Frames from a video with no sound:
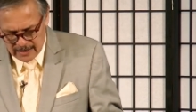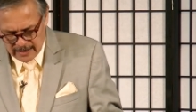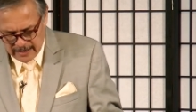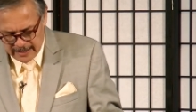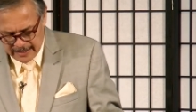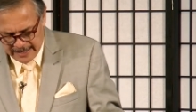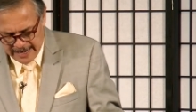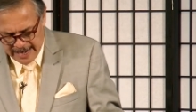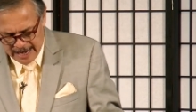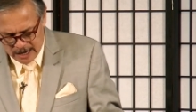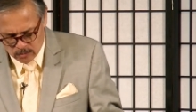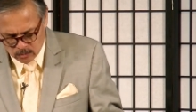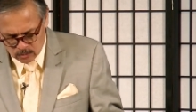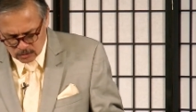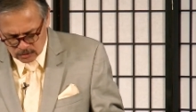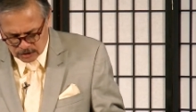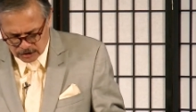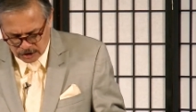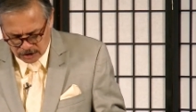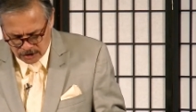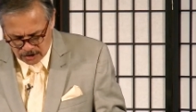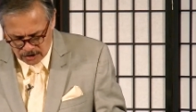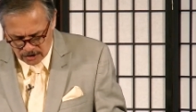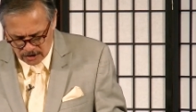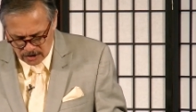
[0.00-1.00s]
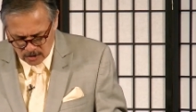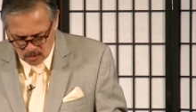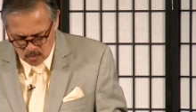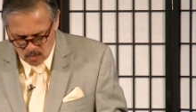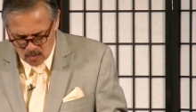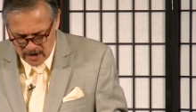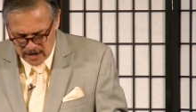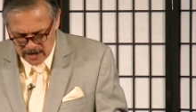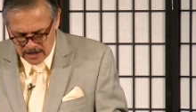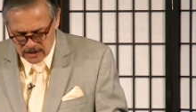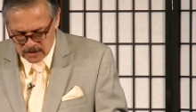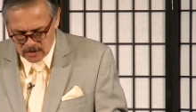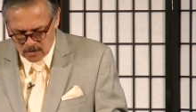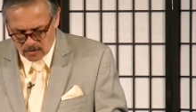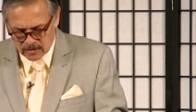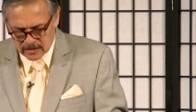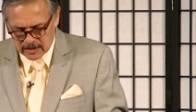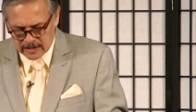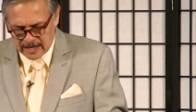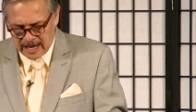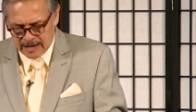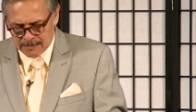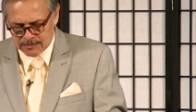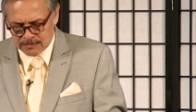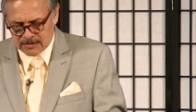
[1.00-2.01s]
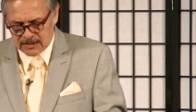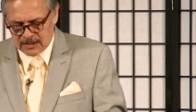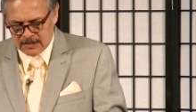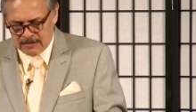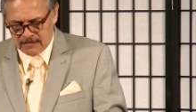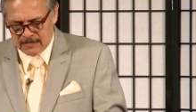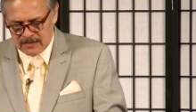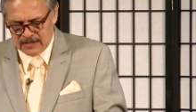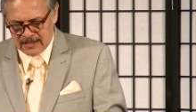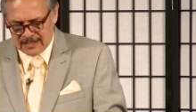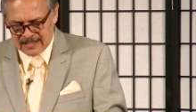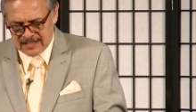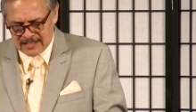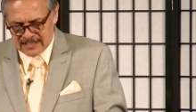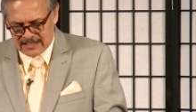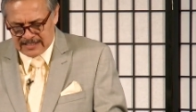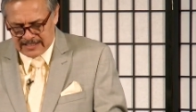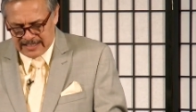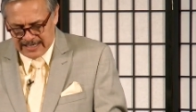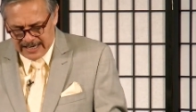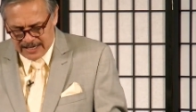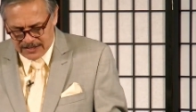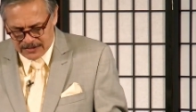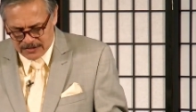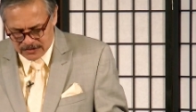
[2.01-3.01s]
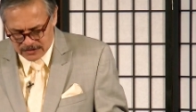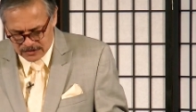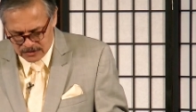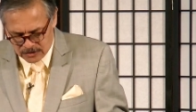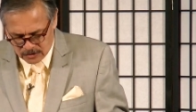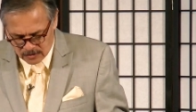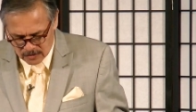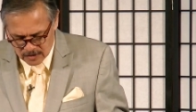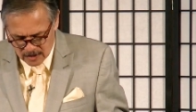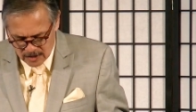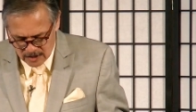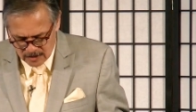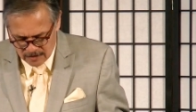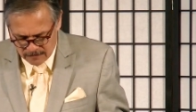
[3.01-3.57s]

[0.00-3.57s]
and I will turn away your captivity and gather you